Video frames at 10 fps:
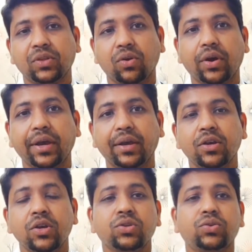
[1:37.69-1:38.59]
Okay,
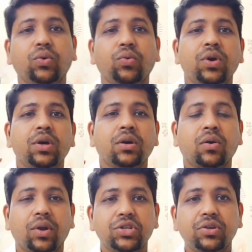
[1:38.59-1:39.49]
so
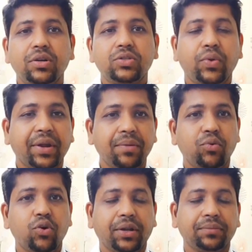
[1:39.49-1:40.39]
cholesterol is very
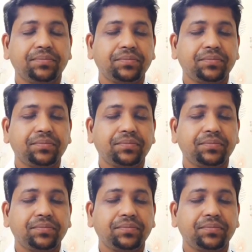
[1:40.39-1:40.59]
important.